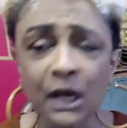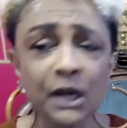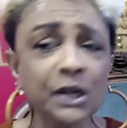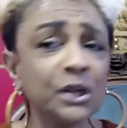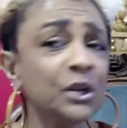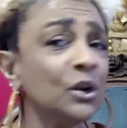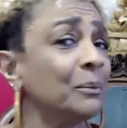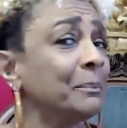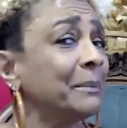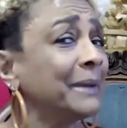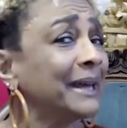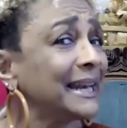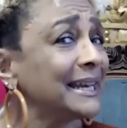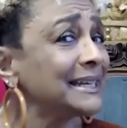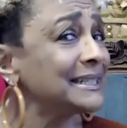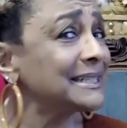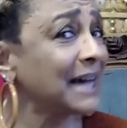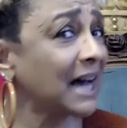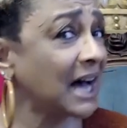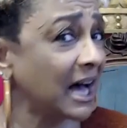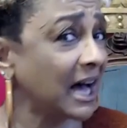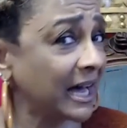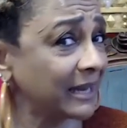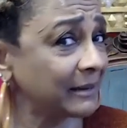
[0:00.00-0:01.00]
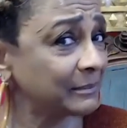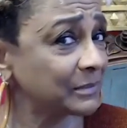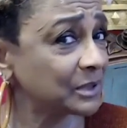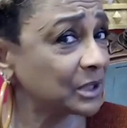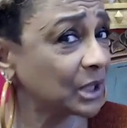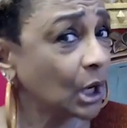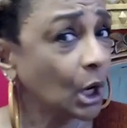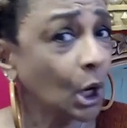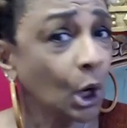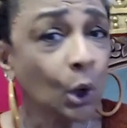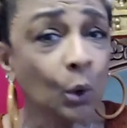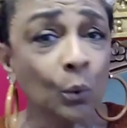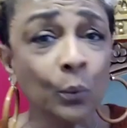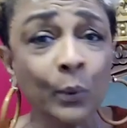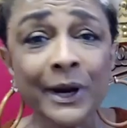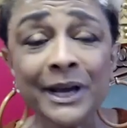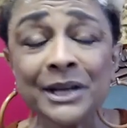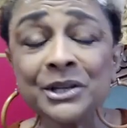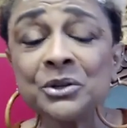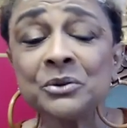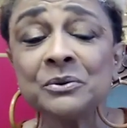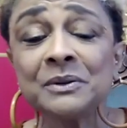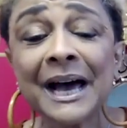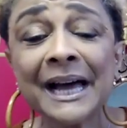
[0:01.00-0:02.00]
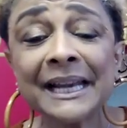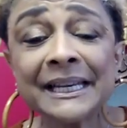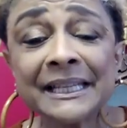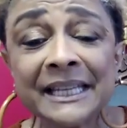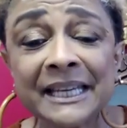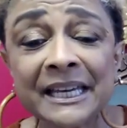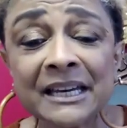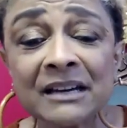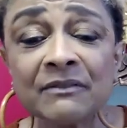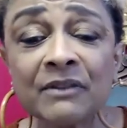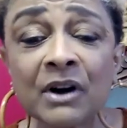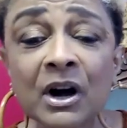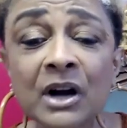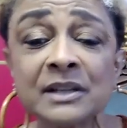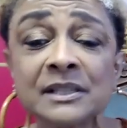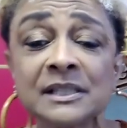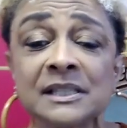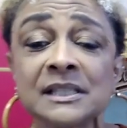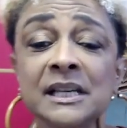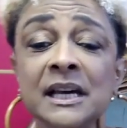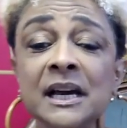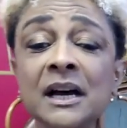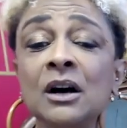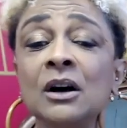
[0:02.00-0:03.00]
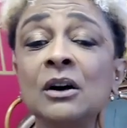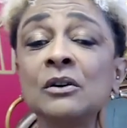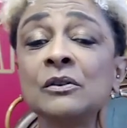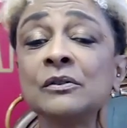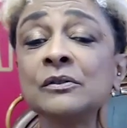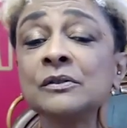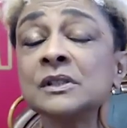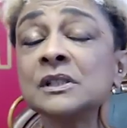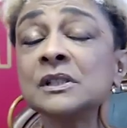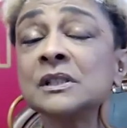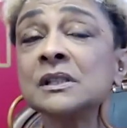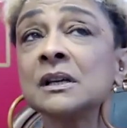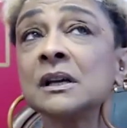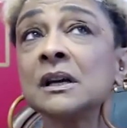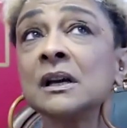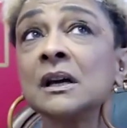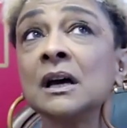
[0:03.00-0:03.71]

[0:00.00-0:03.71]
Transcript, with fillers: You know, many times we do not give ourselves